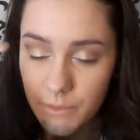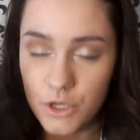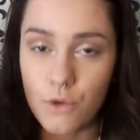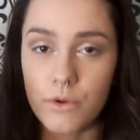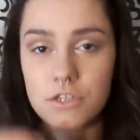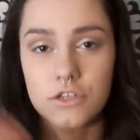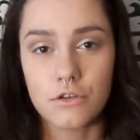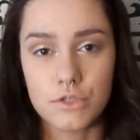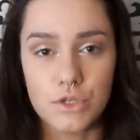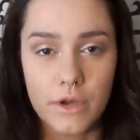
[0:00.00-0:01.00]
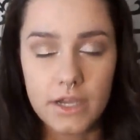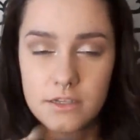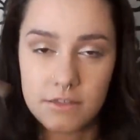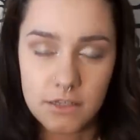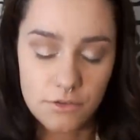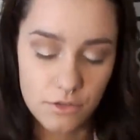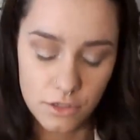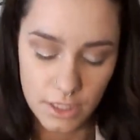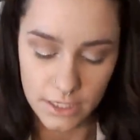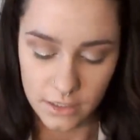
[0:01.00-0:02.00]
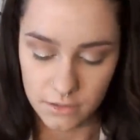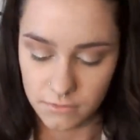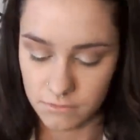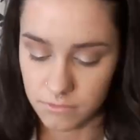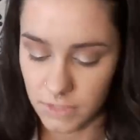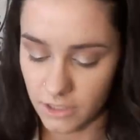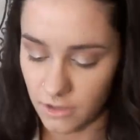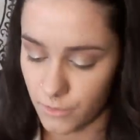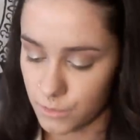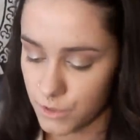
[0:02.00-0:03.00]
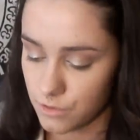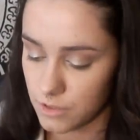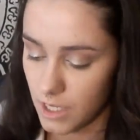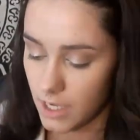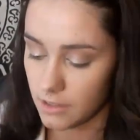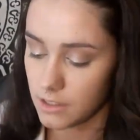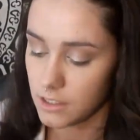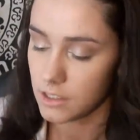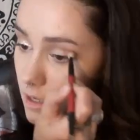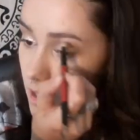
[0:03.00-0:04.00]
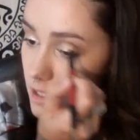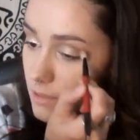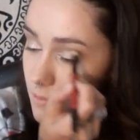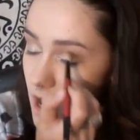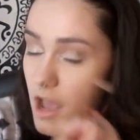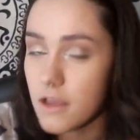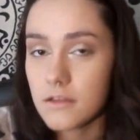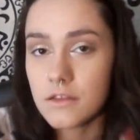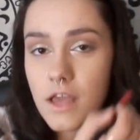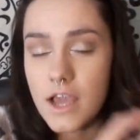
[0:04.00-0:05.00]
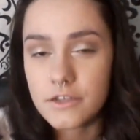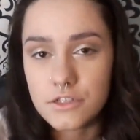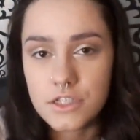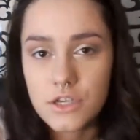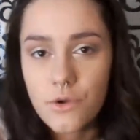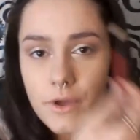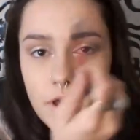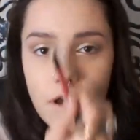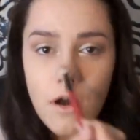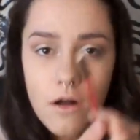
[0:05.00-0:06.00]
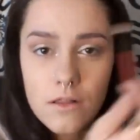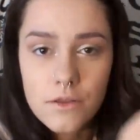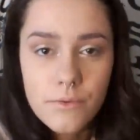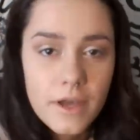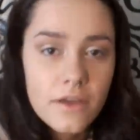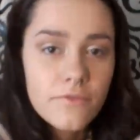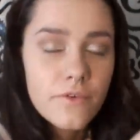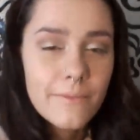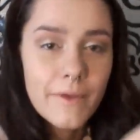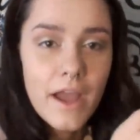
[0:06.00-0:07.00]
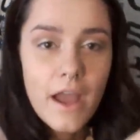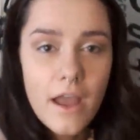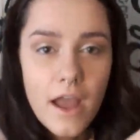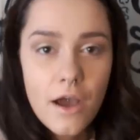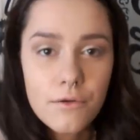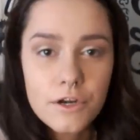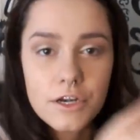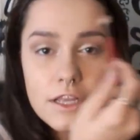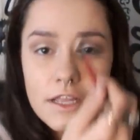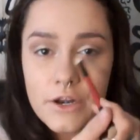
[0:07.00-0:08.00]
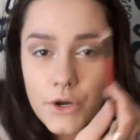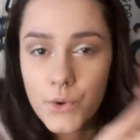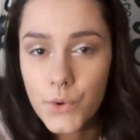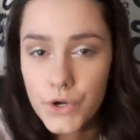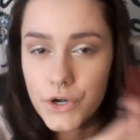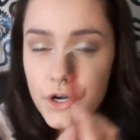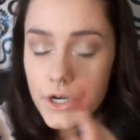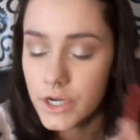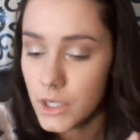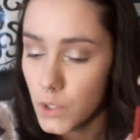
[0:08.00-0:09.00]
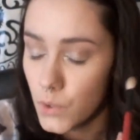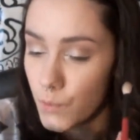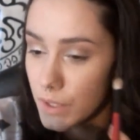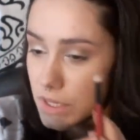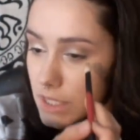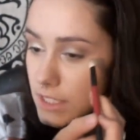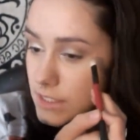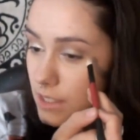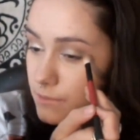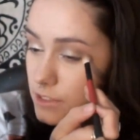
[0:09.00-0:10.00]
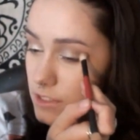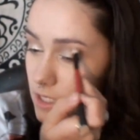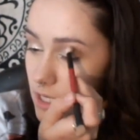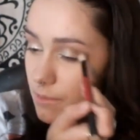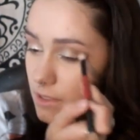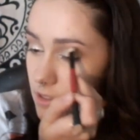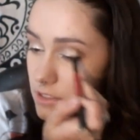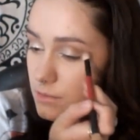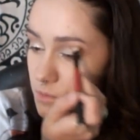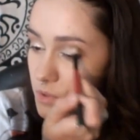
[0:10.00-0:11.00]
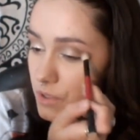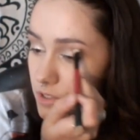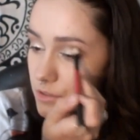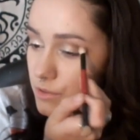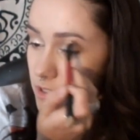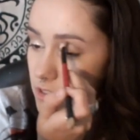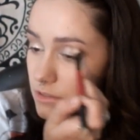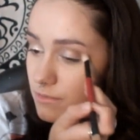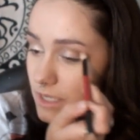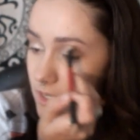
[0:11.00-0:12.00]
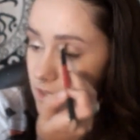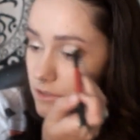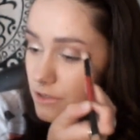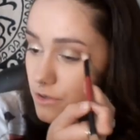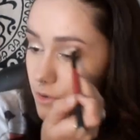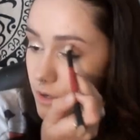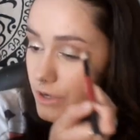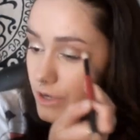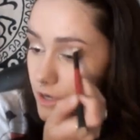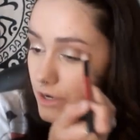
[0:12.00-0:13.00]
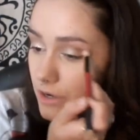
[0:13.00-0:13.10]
You don't want it to go too high because then you'll look like you have a bruised eye. And I'm not actually going all the way from outer to inner corner with this. I'm just keeping this more towards my inner corner.